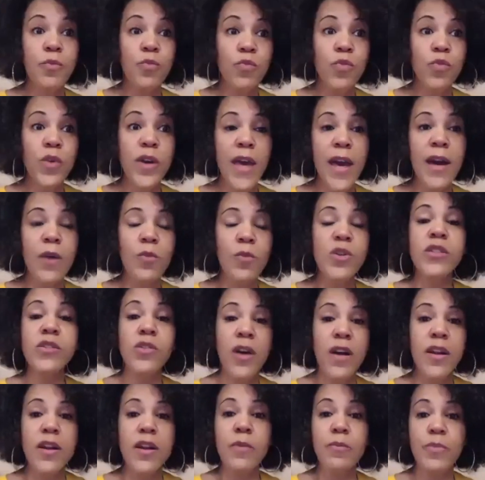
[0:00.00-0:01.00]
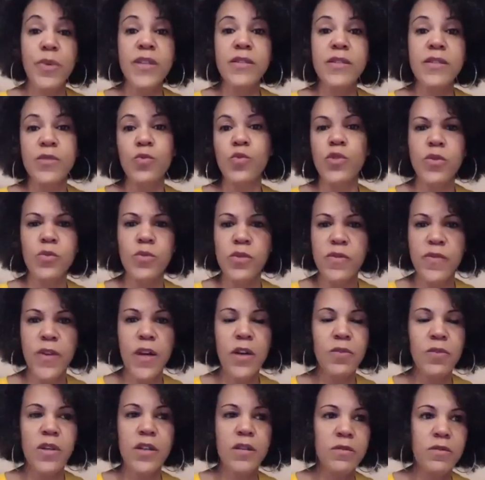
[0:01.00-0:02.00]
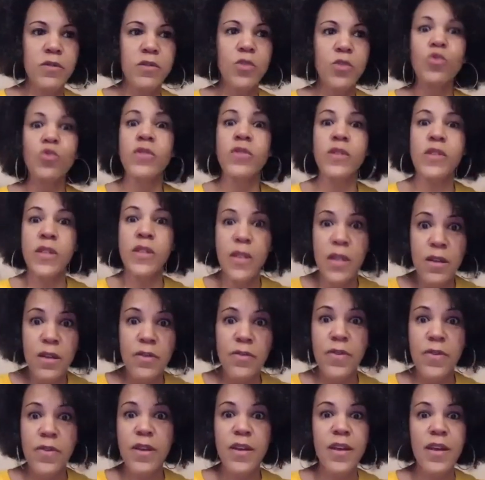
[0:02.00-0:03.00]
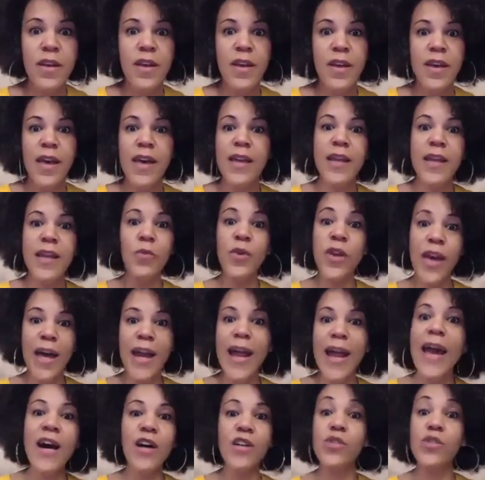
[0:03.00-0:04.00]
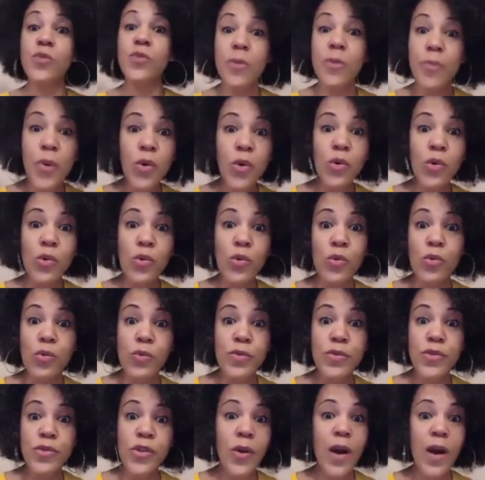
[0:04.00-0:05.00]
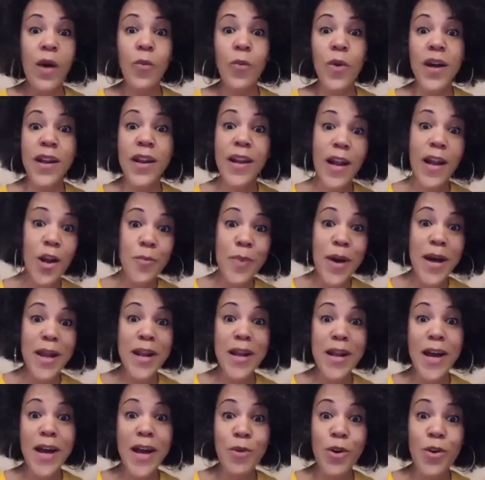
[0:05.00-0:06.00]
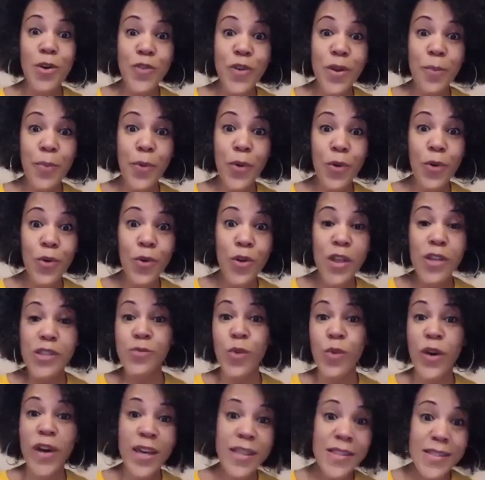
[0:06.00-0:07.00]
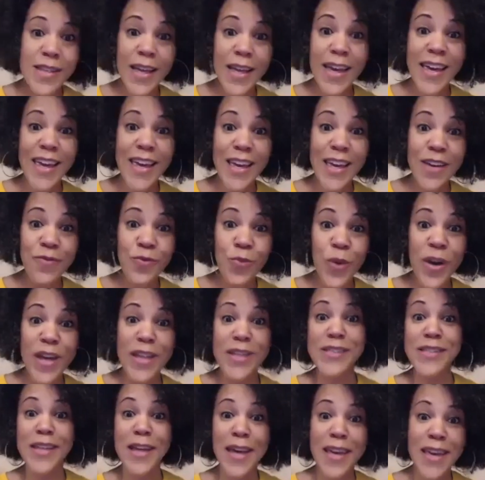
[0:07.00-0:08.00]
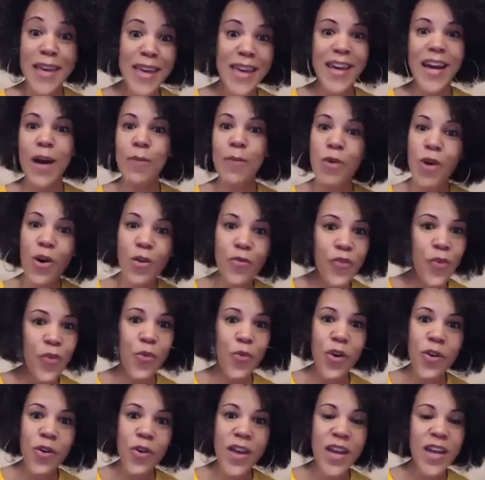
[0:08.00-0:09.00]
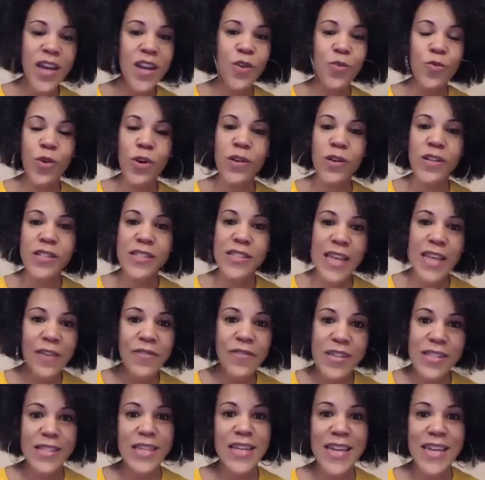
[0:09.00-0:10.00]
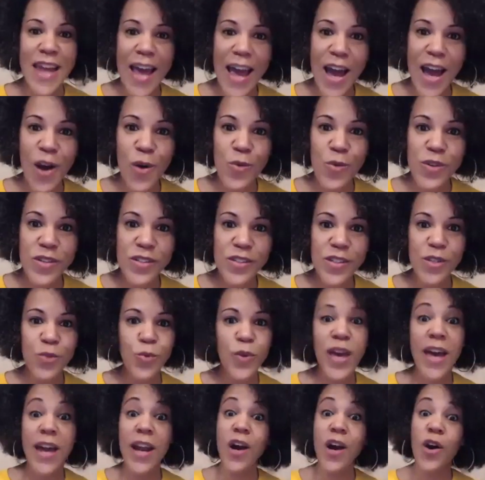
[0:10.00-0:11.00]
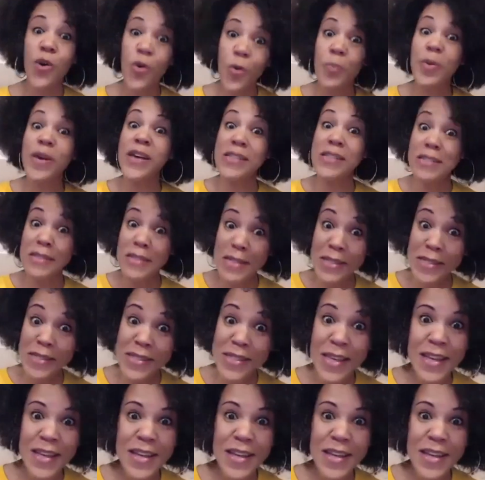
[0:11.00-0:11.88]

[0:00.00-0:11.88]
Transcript: we had we started a business which was very lucrative and then we got a house with a pool. So I wanted everybody to come over in the pool. It's Wednesday Eve. Wednesday, he come home from work. He didn't work 17 hours because we had our own business.